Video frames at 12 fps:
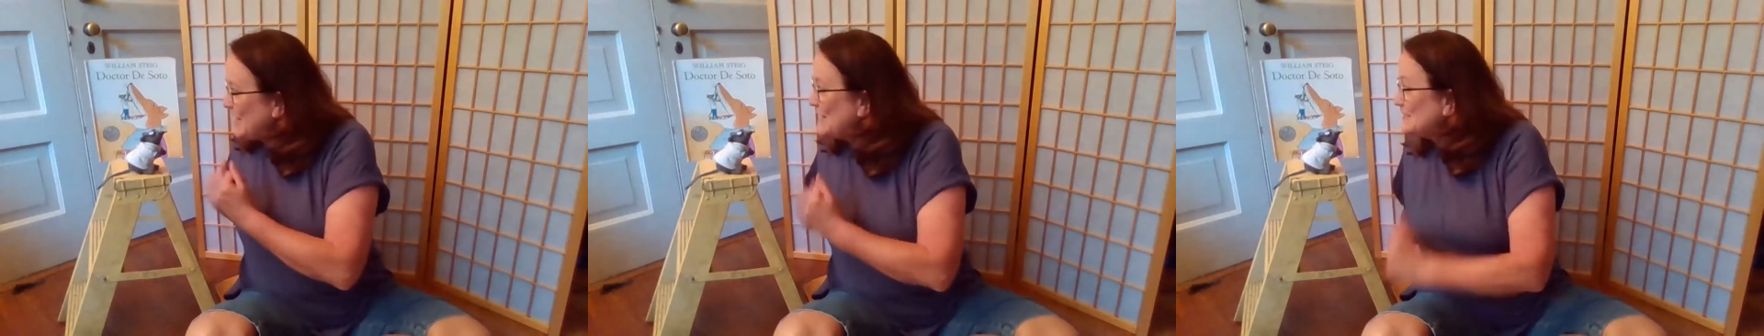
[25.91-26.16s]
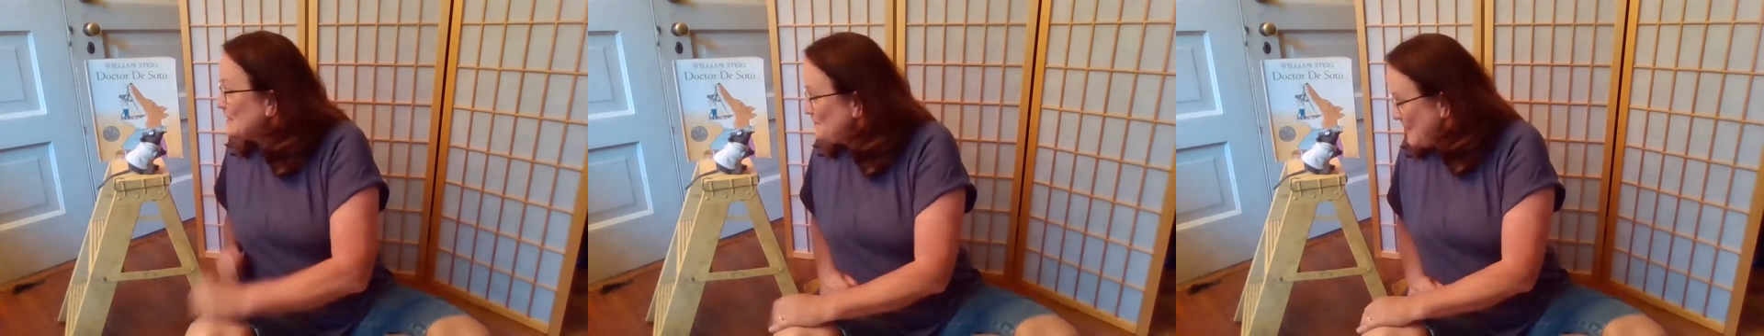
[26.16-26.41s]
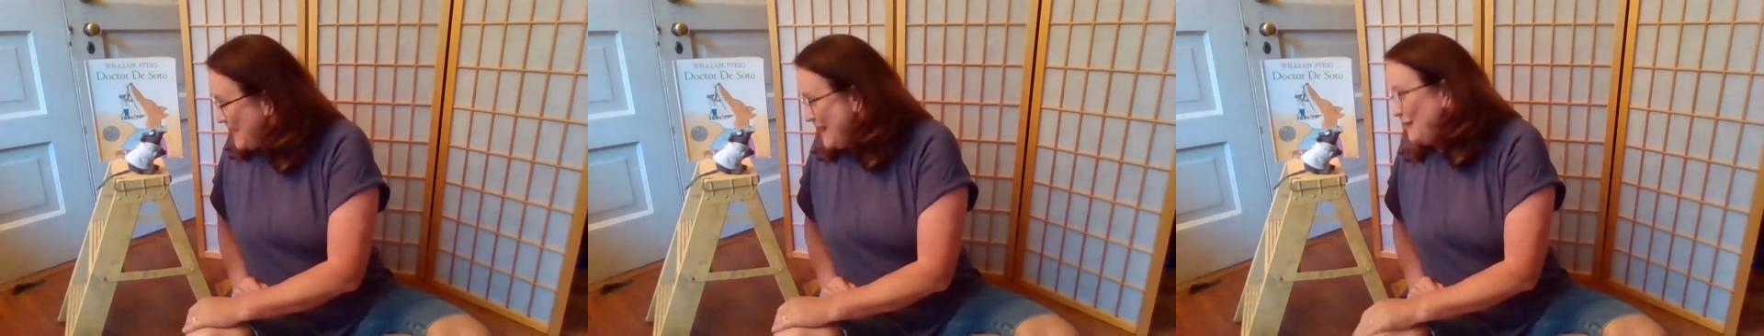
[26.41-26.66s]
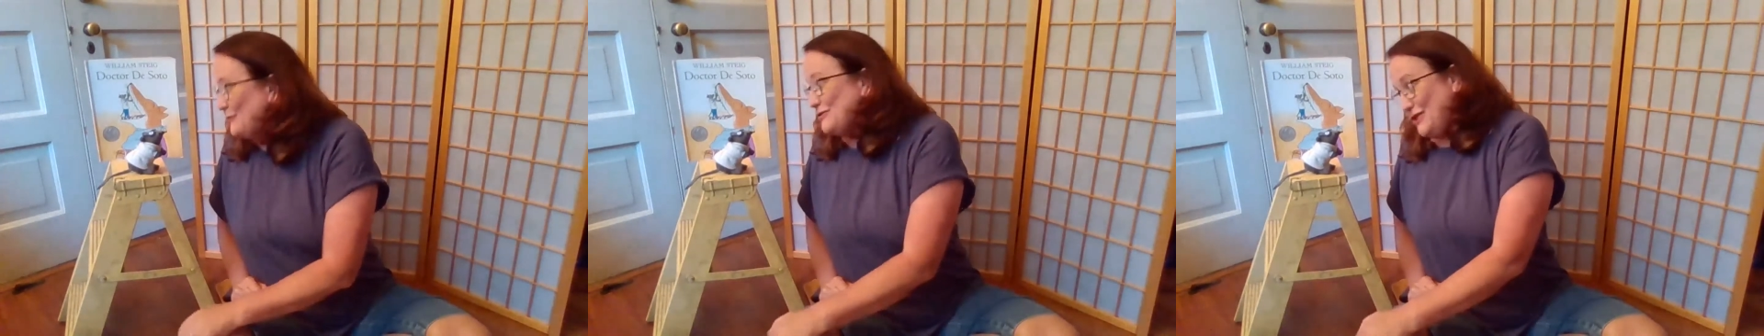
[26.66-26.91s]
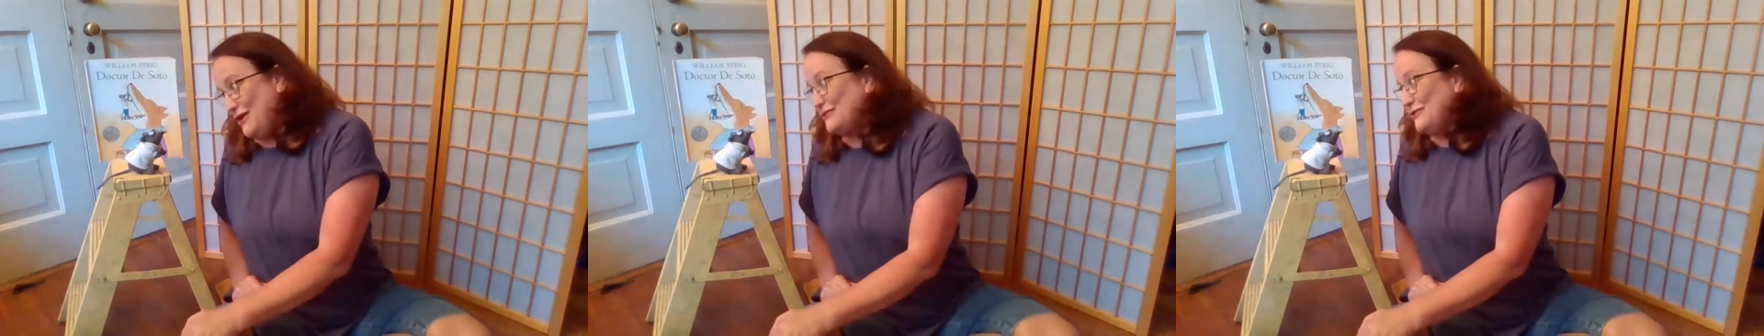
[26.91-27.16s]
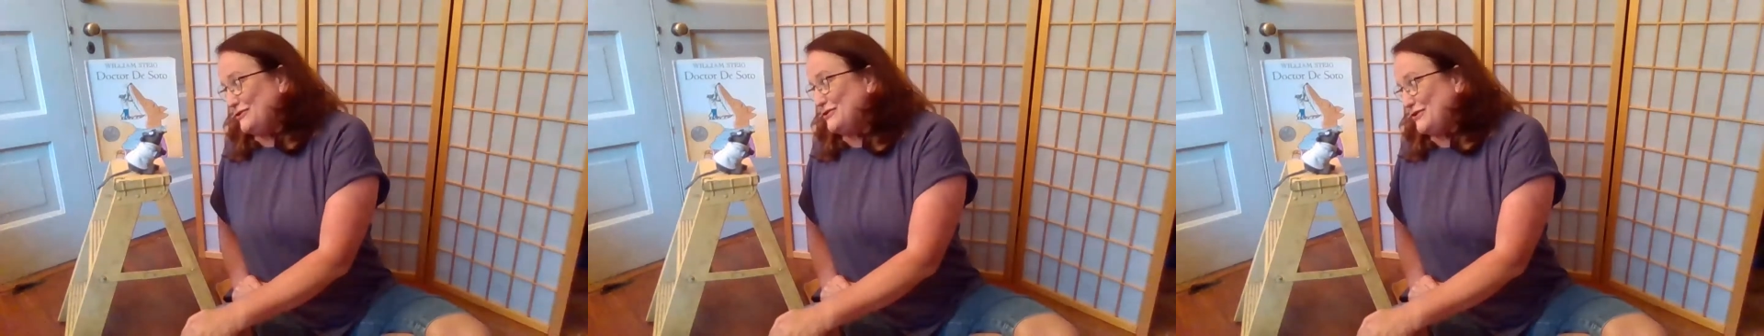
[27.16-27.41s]
is about
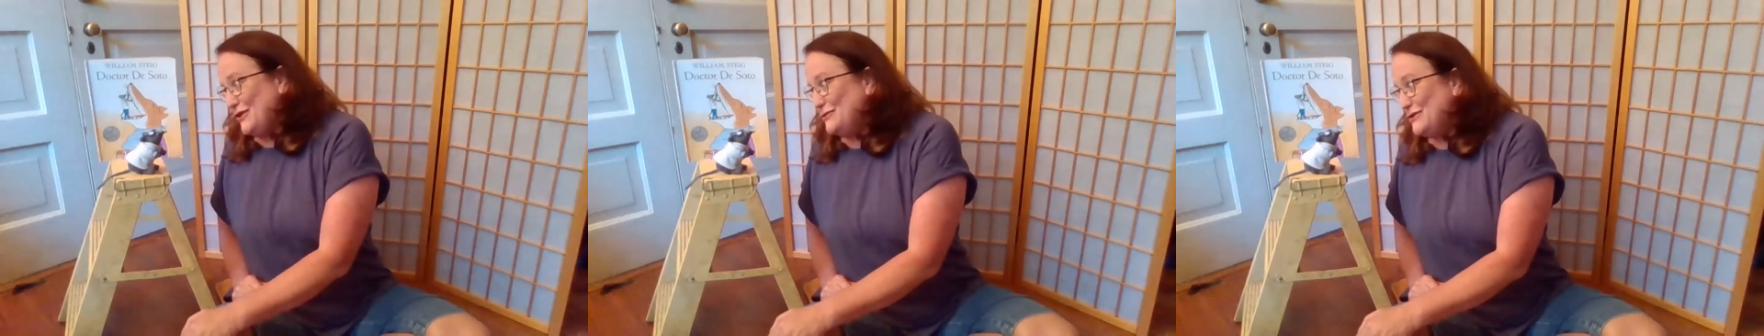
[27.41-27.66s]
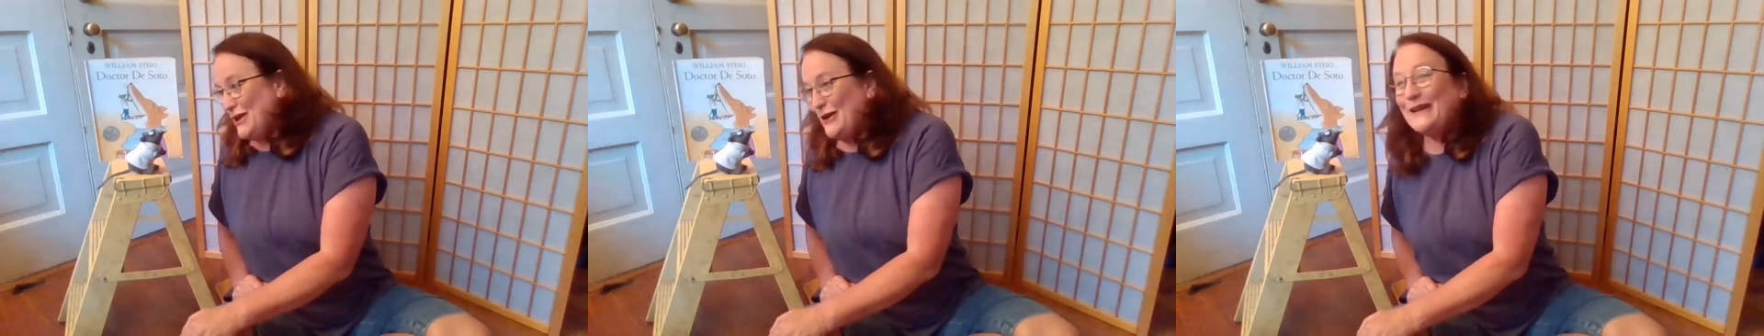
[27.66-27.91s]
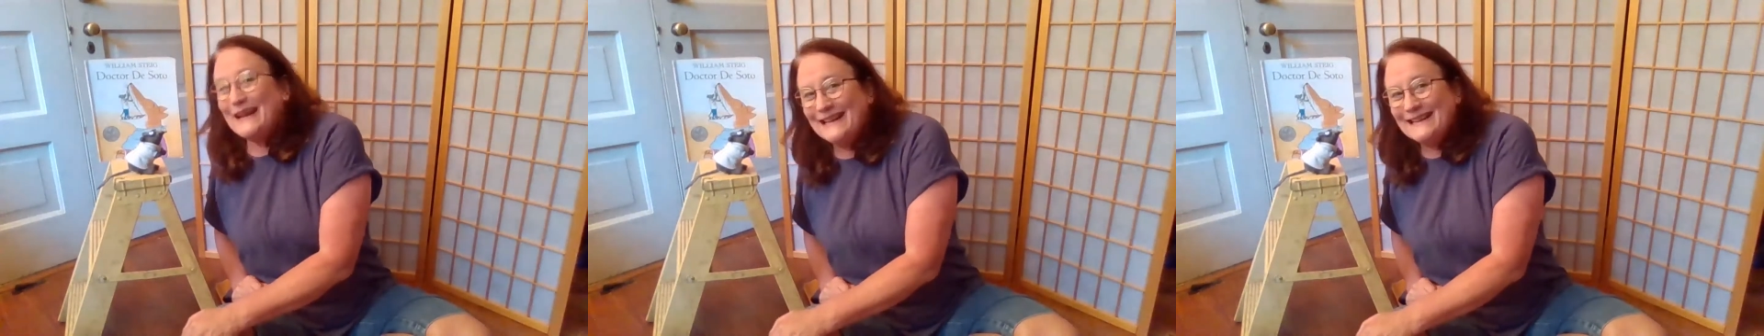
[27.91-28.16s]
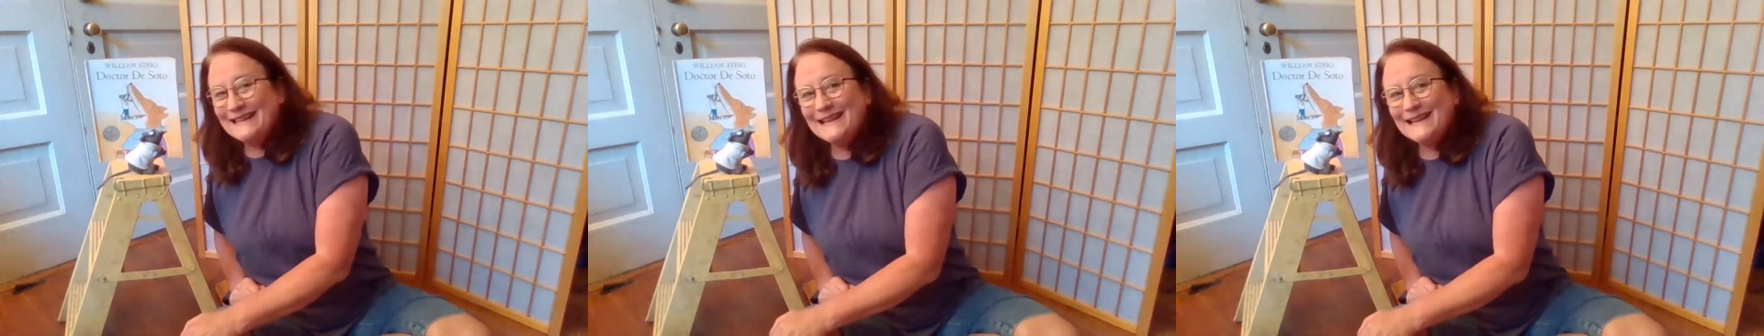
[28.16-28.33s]
Dr. DeSoto.